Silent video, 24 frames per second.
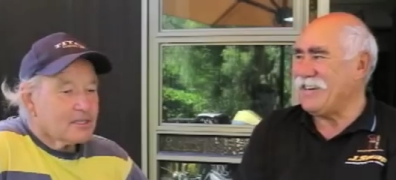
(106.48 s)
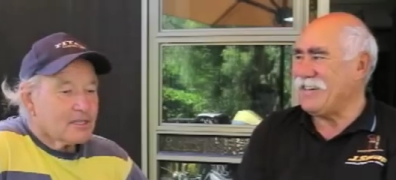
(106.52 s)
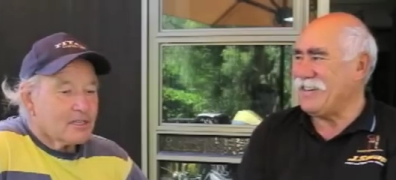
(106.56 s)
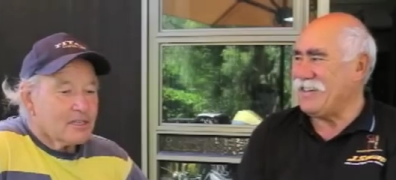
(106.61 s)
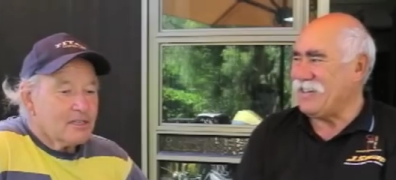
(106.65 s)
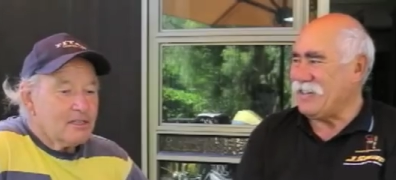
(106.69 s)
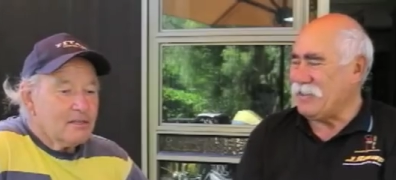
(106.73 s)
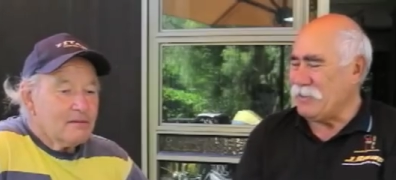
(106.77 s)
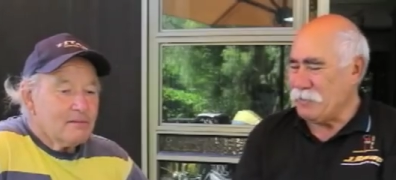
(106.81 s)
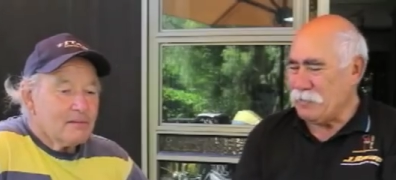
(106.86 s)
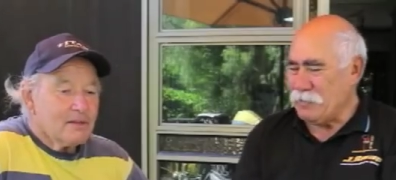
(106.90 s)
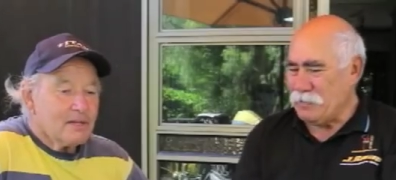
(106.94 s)

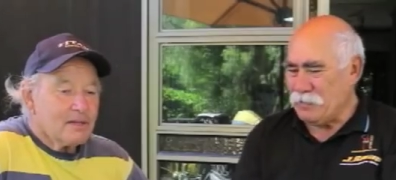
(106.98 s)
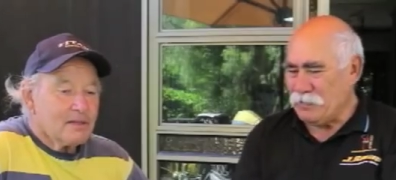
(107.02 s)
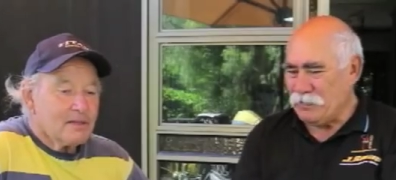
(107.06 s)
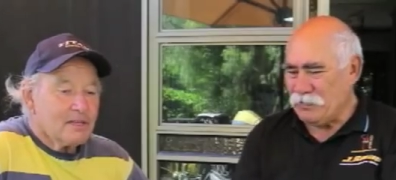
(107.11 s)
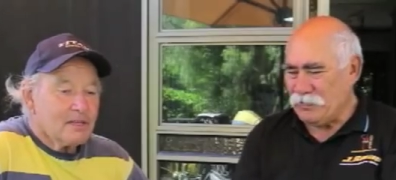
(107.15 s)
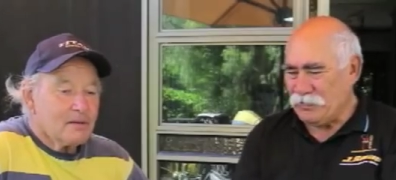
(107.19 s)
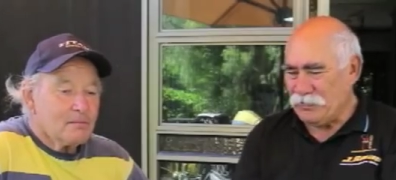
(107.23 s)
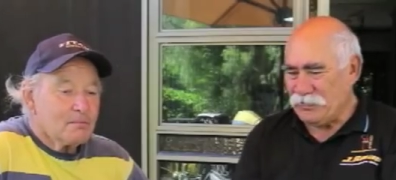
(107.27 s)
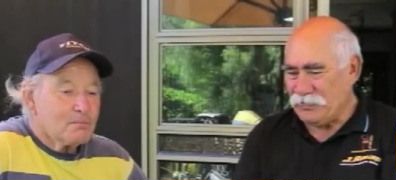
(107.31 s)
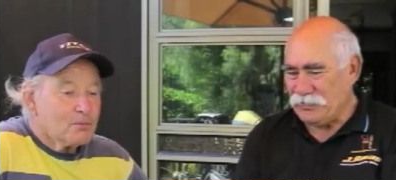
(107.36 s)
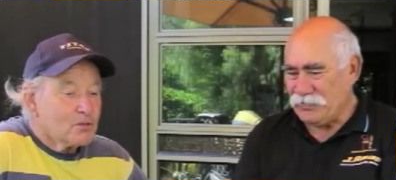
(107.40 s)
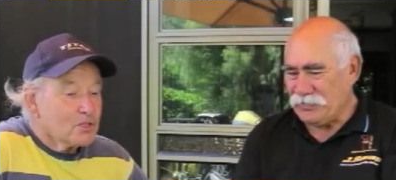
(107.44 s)
Speaker 1: See, and
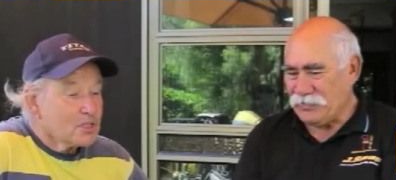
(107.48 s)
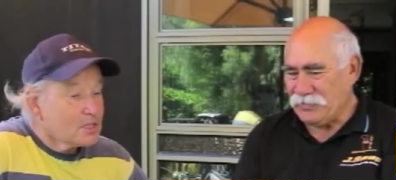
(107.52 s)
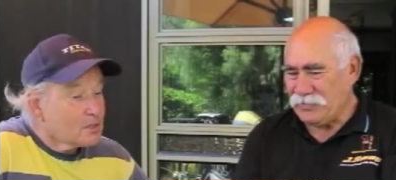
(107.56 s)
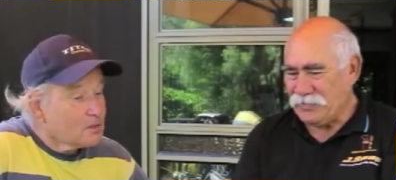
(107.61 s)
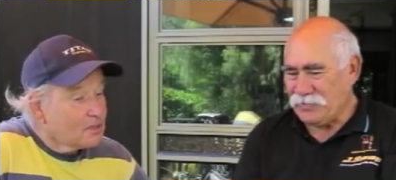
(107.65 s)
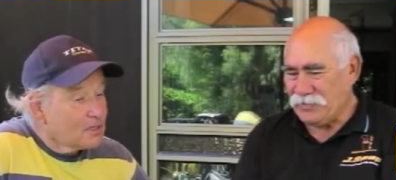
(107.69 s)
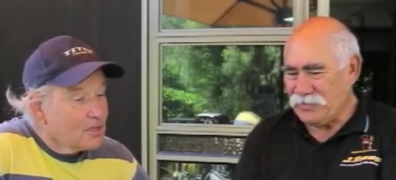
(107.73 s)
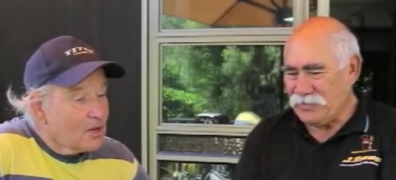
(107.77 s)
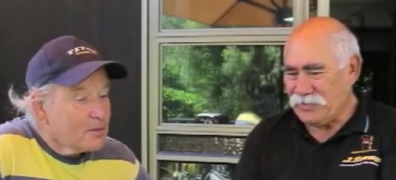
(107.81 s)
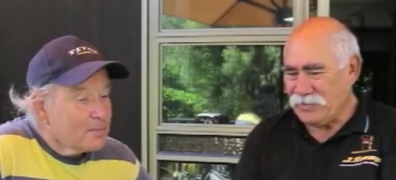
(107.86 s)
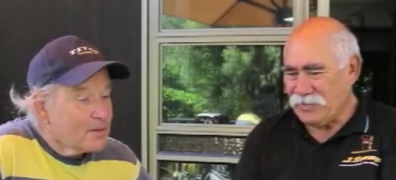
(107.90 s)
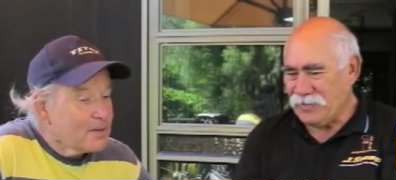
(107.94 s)
then because a
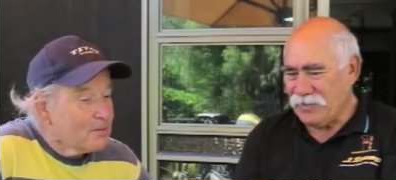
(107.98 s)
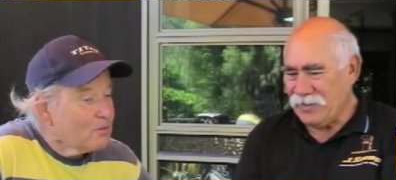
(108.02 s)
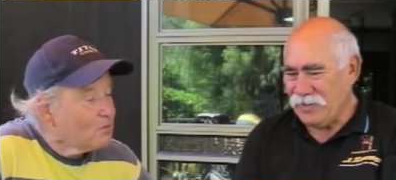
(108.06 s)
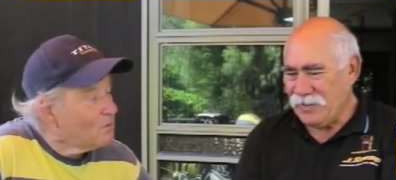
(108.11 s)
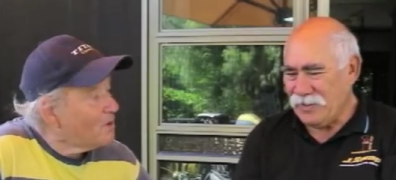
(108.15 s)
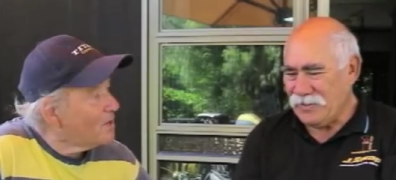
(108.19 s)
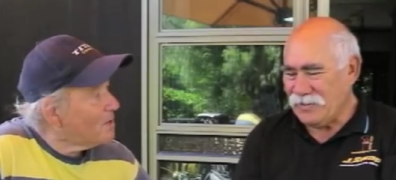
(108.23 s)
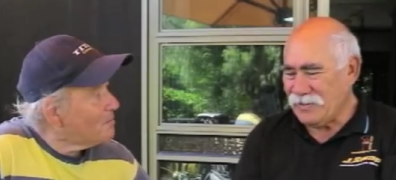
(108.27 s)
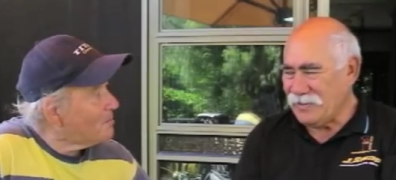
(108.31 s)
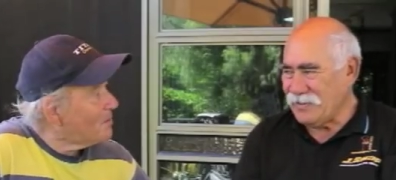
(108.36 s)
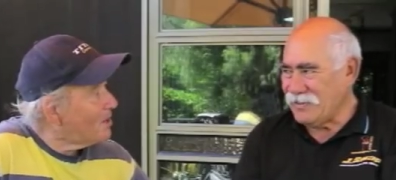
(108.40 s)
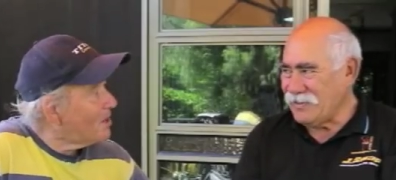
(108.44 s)
lot of people
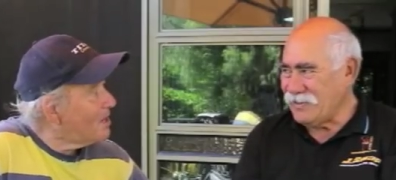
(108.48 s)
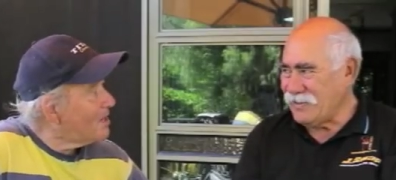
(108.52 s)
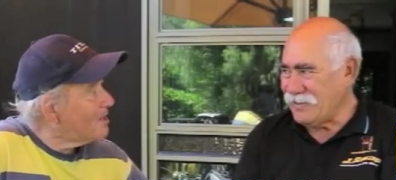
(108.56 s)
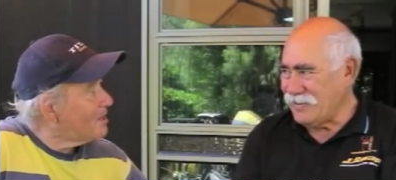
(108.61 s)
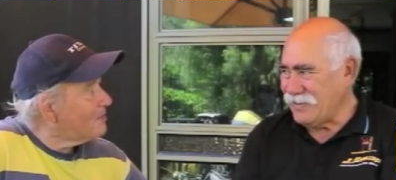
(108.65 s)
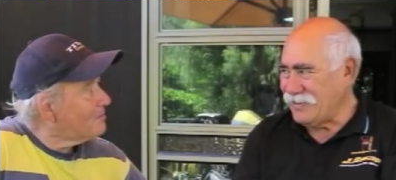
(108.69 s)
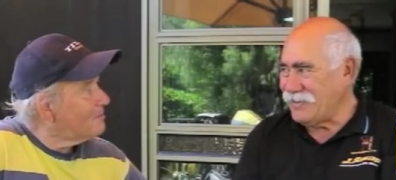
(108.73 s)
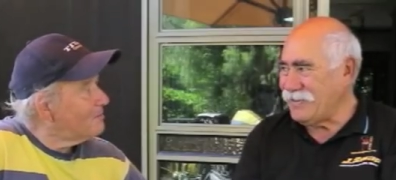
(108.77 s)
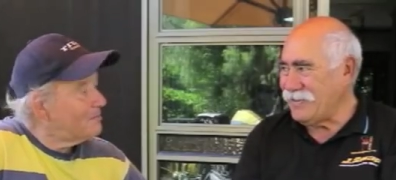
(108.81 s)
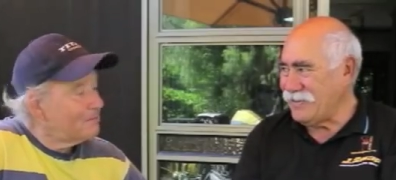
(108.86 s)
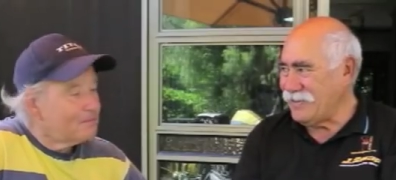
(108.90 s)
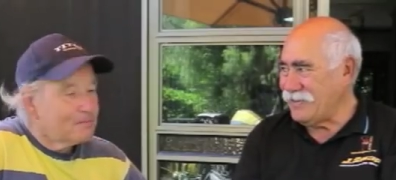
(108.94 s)
want to buy
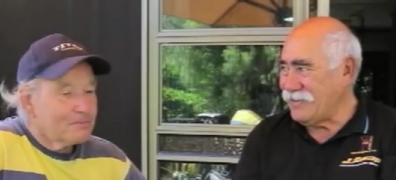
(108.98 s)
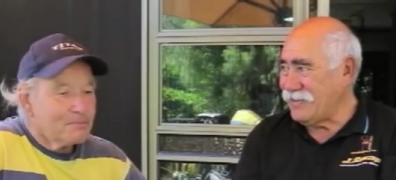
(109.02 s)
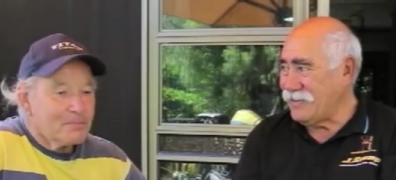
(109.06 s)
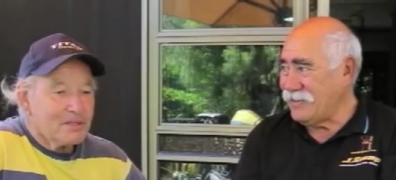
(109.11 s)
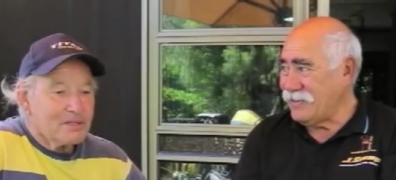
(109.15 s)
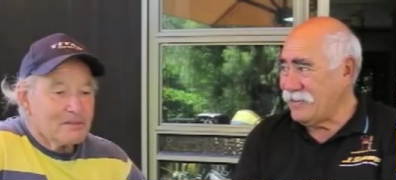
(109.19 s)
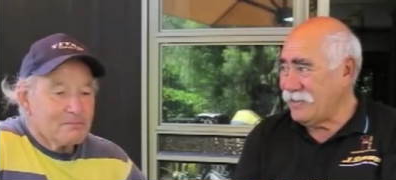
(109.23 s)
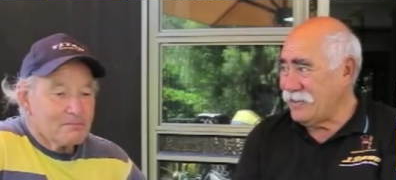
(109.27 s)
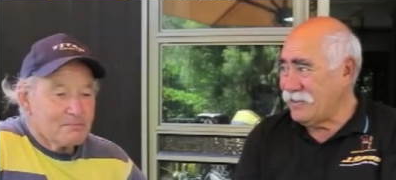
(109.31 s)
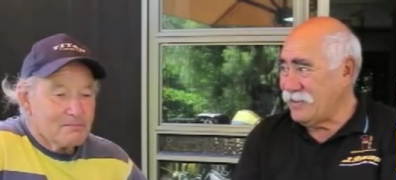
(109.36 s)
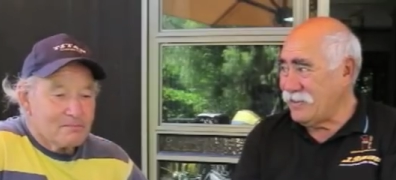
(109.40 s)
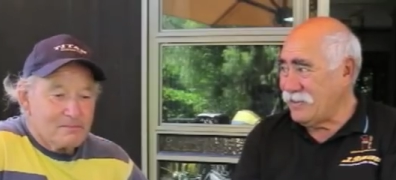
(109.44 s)
them,
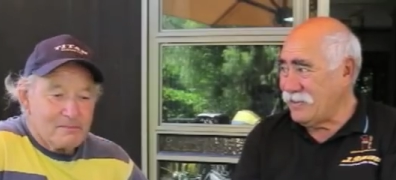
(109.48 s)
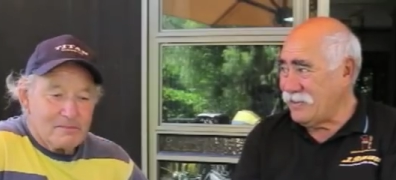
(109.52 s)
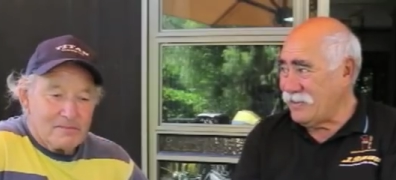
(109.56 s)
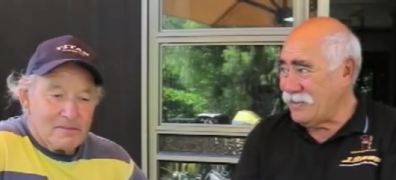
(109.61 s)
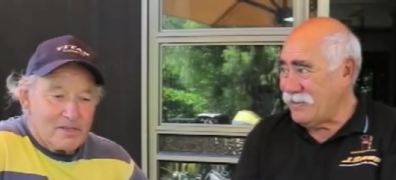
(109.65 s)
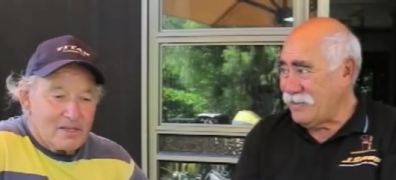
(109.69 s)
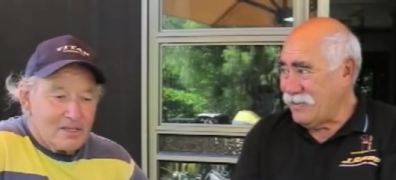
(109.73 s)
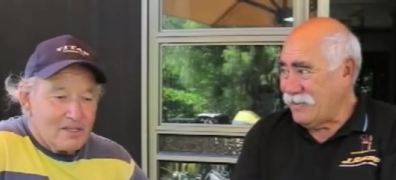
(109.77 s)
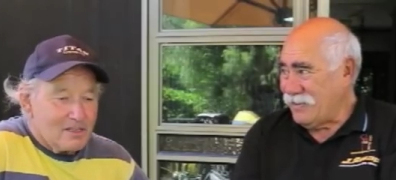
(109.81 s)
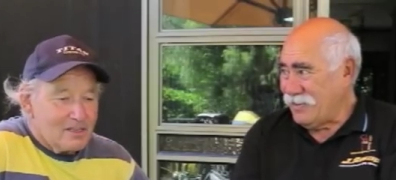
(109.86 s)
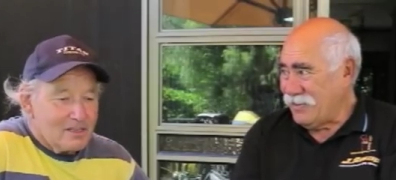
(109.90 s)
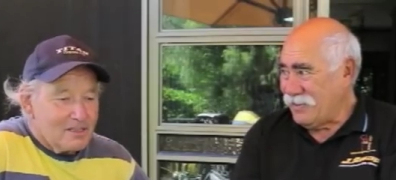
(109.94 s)
but
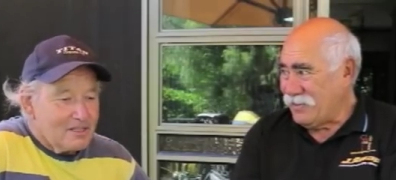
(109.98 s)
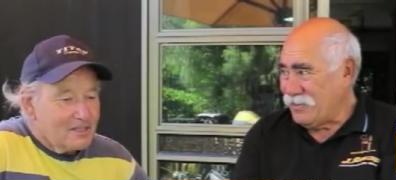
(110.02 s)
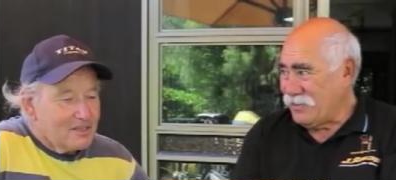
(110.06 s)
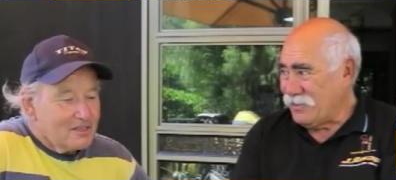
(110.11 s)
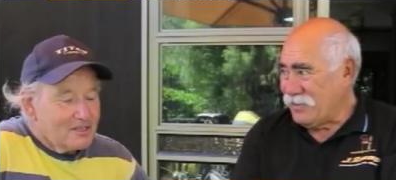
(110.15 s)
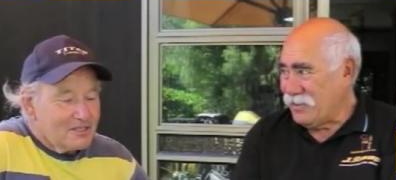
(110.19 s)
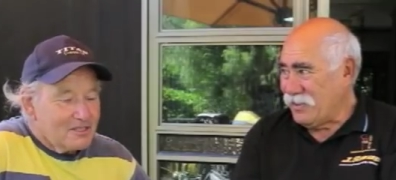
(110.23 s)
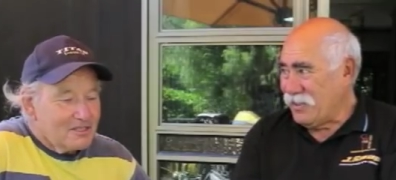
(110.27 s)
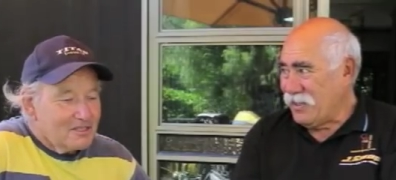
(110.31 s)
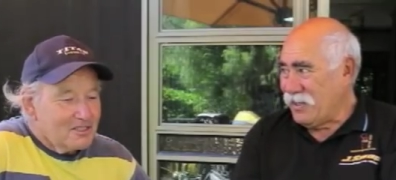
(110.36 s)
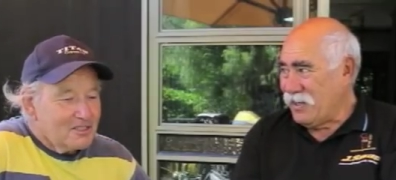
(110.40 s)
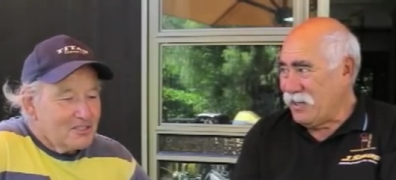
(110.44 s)

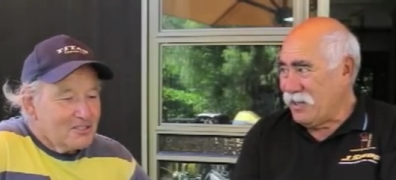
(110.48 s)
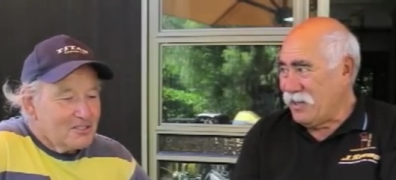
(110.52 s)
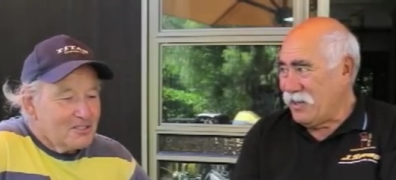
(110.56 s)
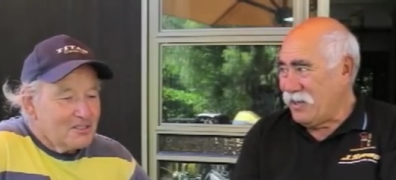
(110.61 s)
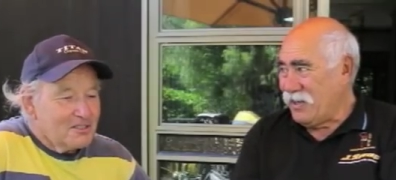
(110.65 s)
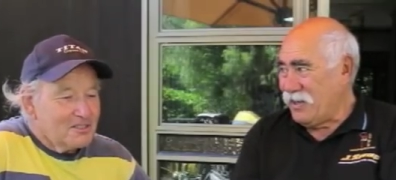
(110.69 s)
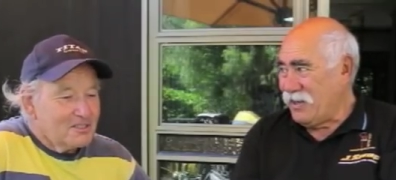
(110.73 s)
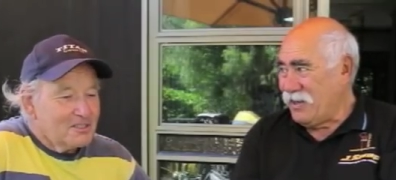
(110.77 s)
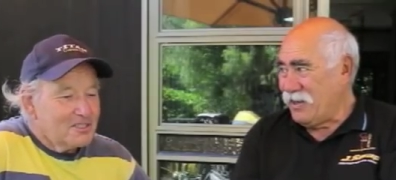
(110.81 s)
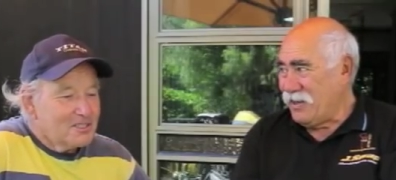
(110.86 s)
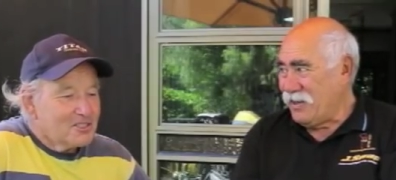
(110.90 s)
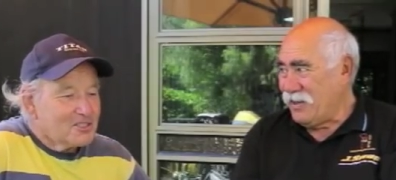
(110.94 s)
you
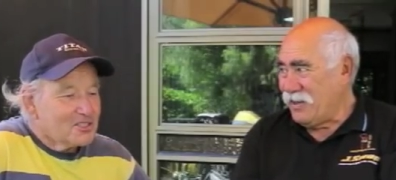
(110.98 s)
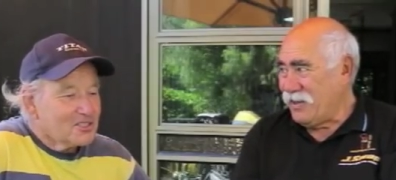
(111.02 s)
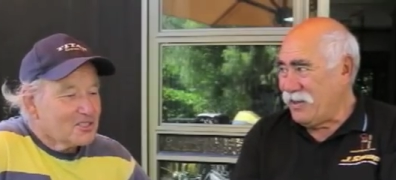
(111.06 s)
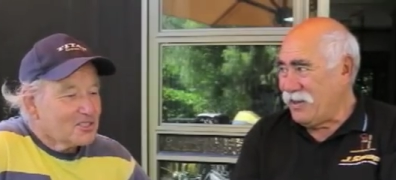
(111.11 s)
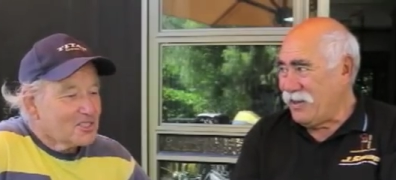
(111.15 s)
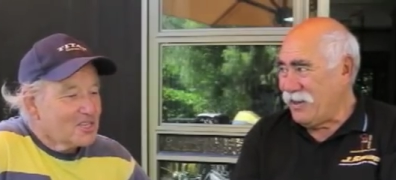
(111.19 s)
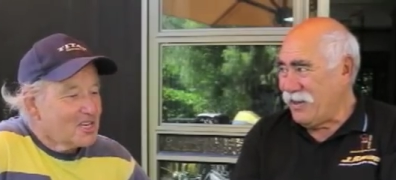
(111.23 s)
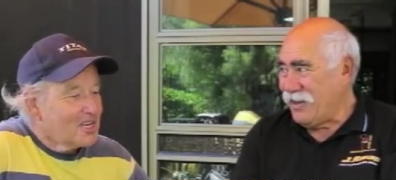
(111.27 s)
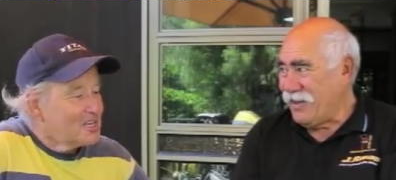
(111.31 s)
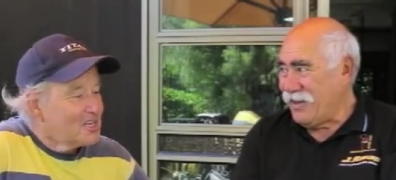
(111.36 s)
you just